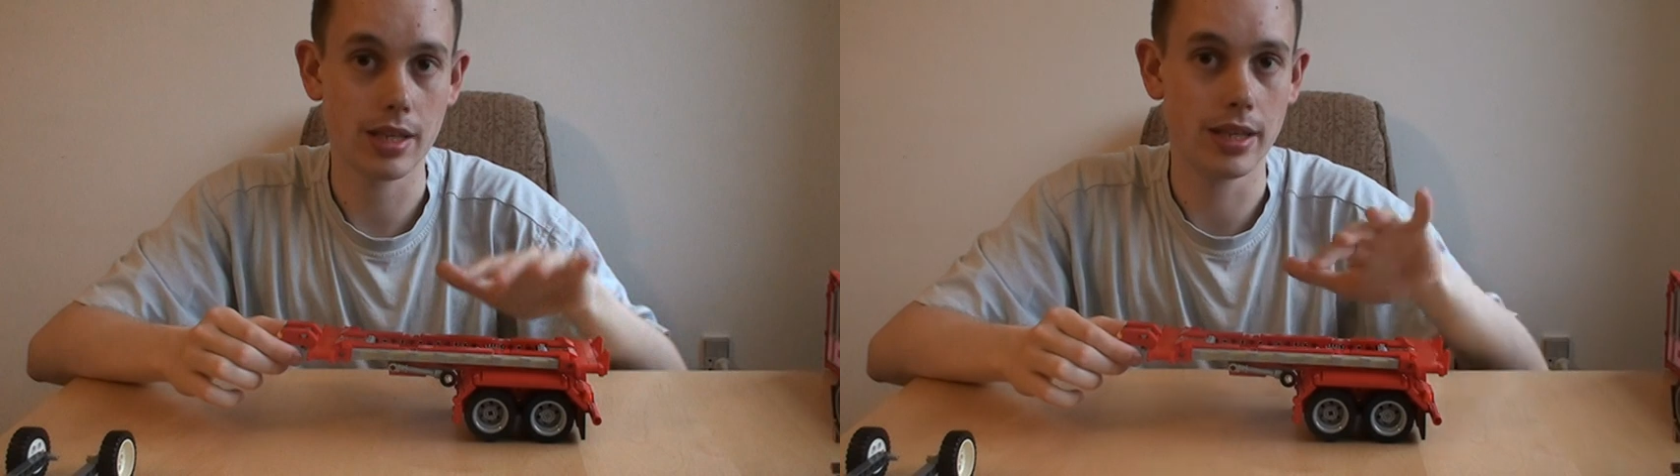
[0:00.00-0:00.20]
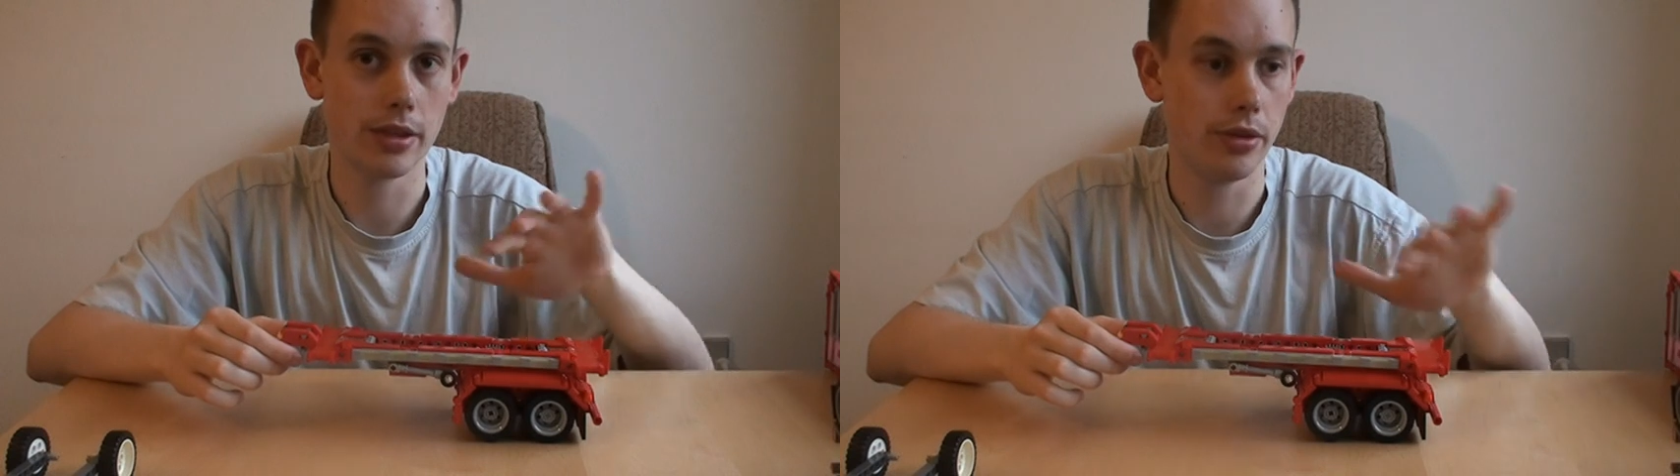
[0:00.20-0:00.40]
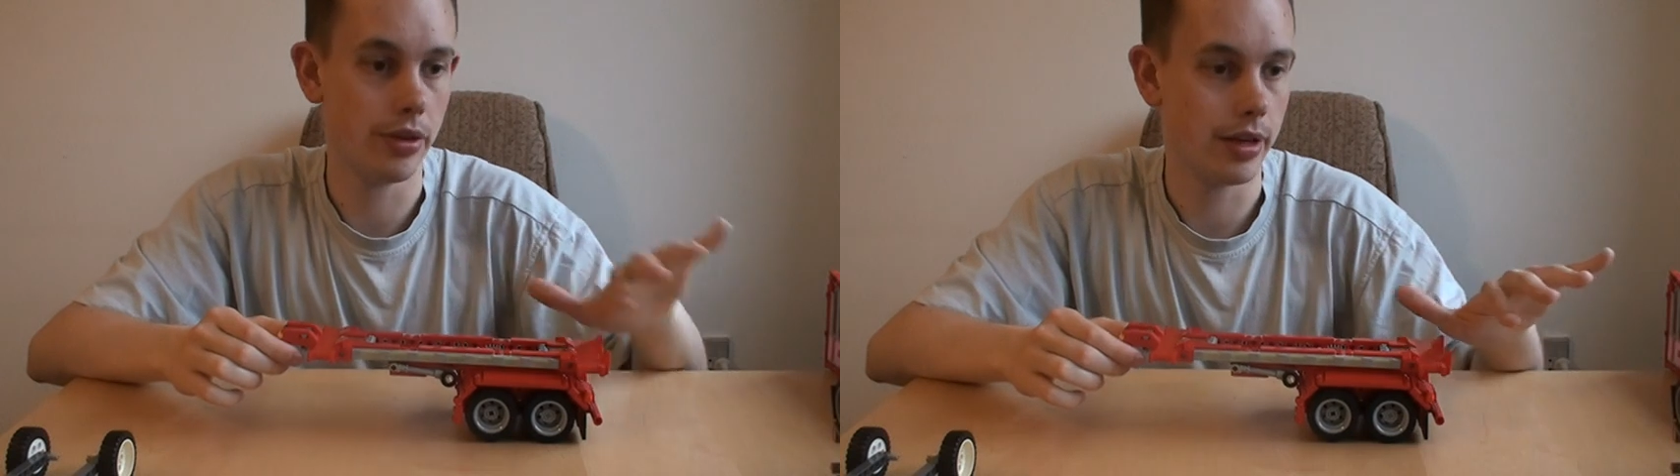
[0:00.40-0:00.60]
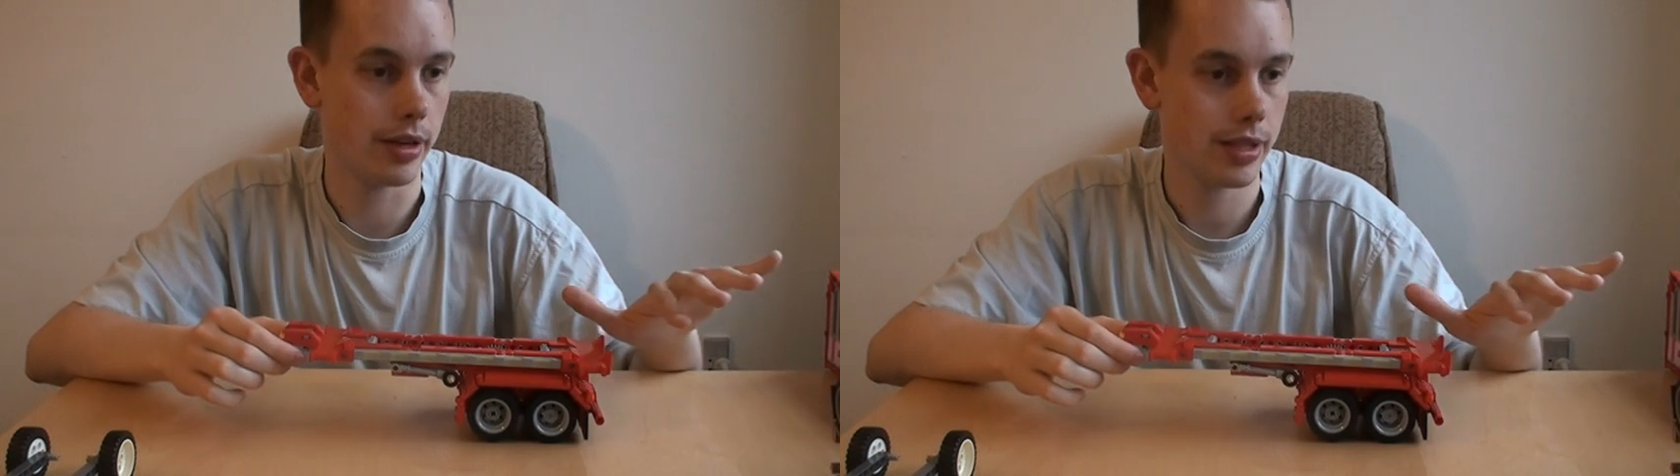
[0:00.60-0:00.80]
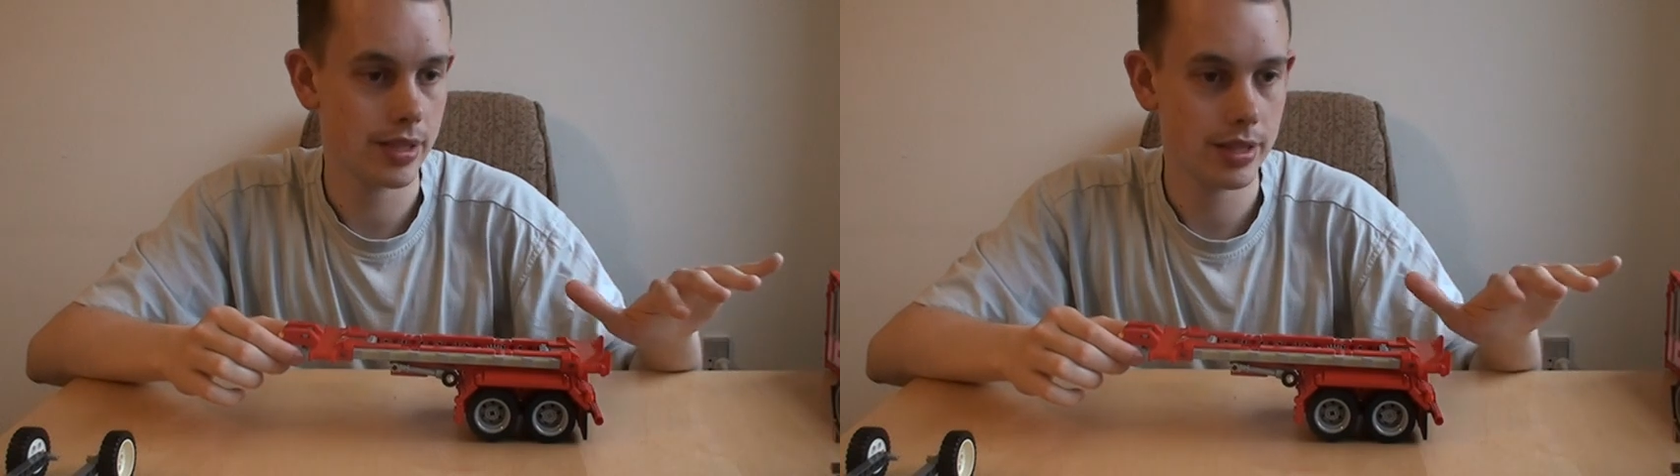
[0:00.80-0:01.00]
like all the
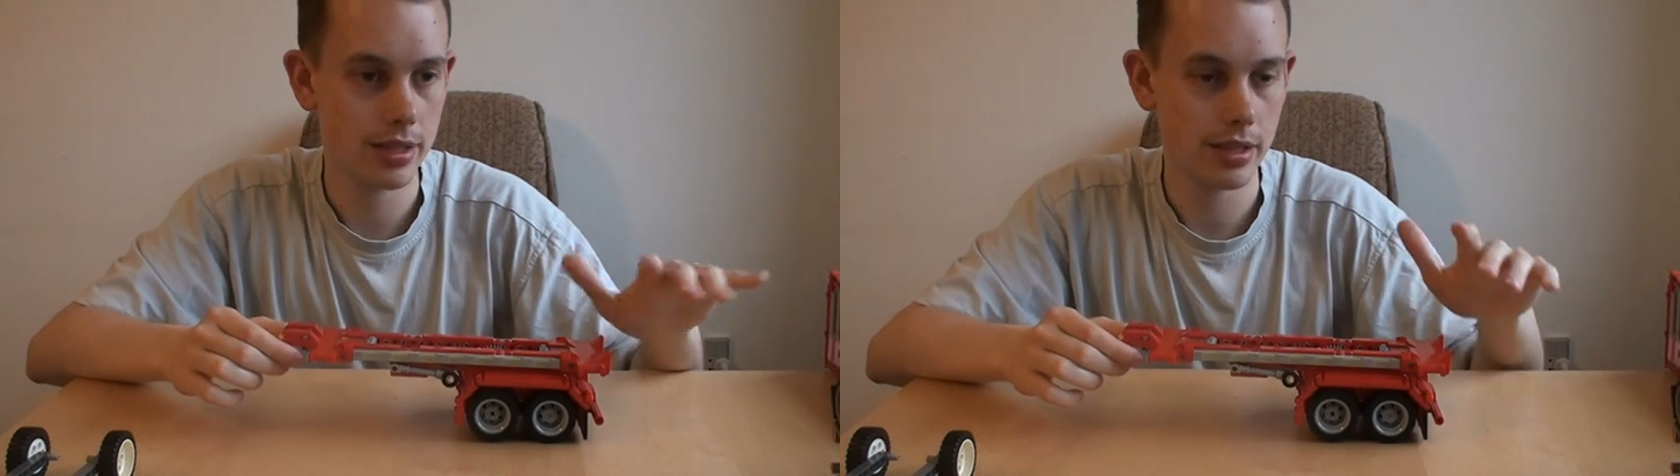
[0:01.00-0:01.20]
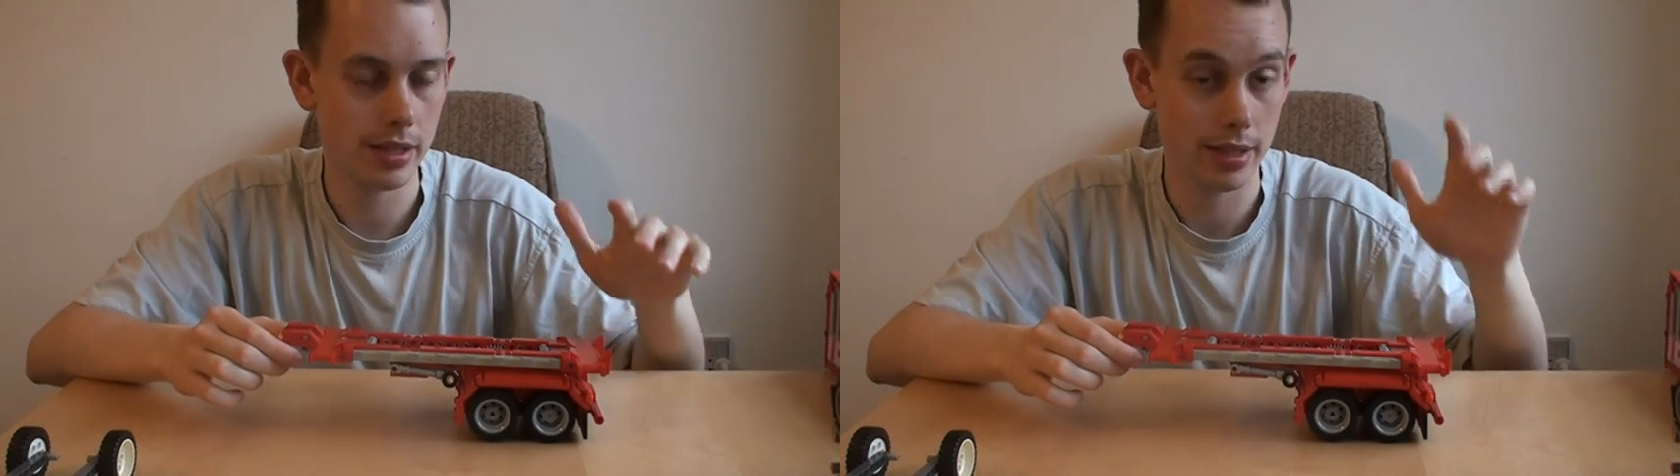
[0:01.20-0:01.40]
others,